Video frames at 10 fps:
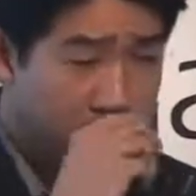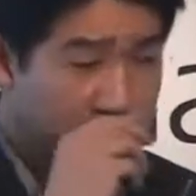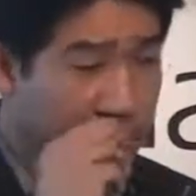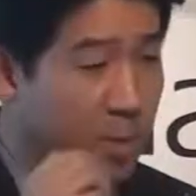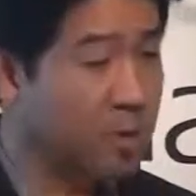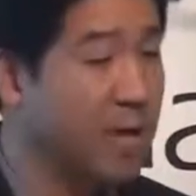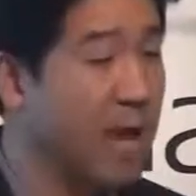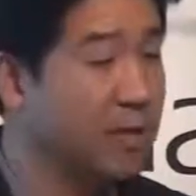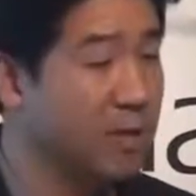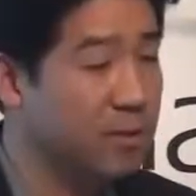Developers can
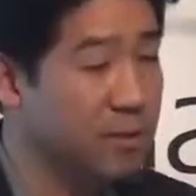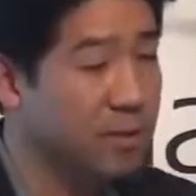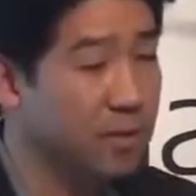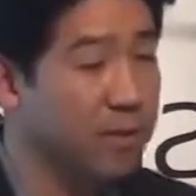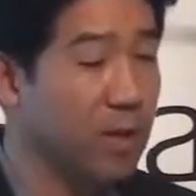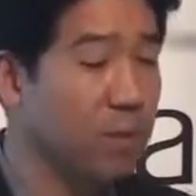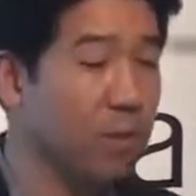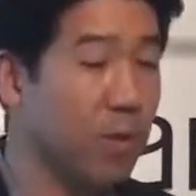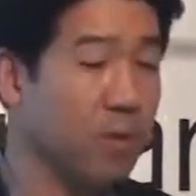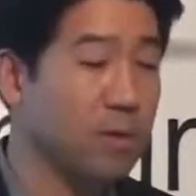access the
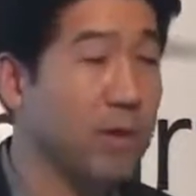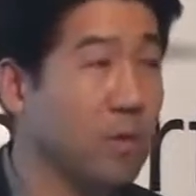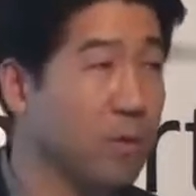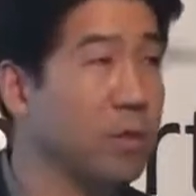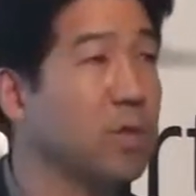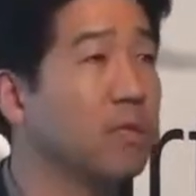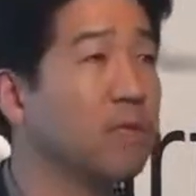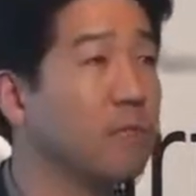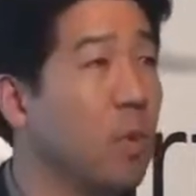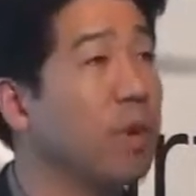developer portal site to
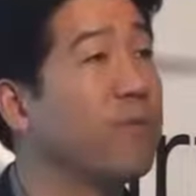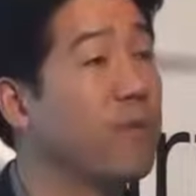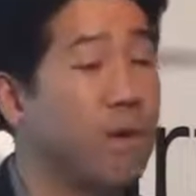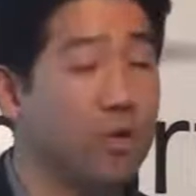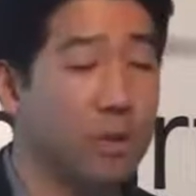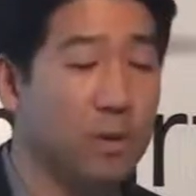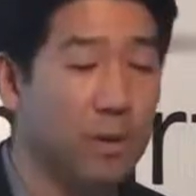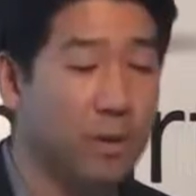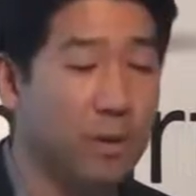receive more information